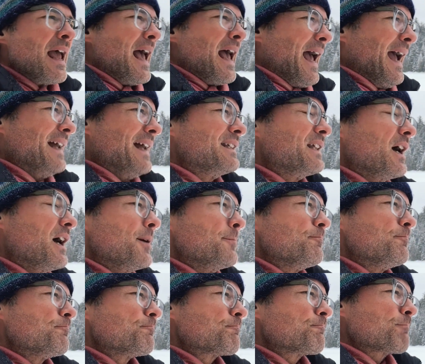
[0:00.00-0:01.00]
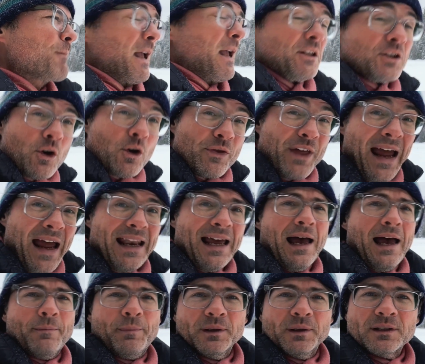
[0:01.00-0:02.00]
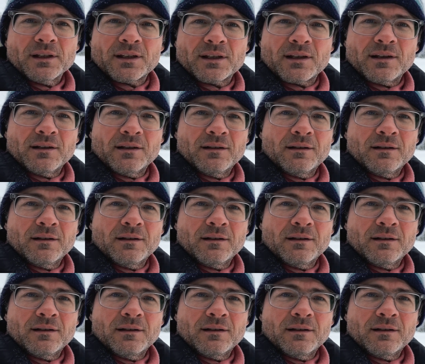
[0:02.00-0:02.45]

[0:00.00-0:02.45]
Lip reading: And so that happens.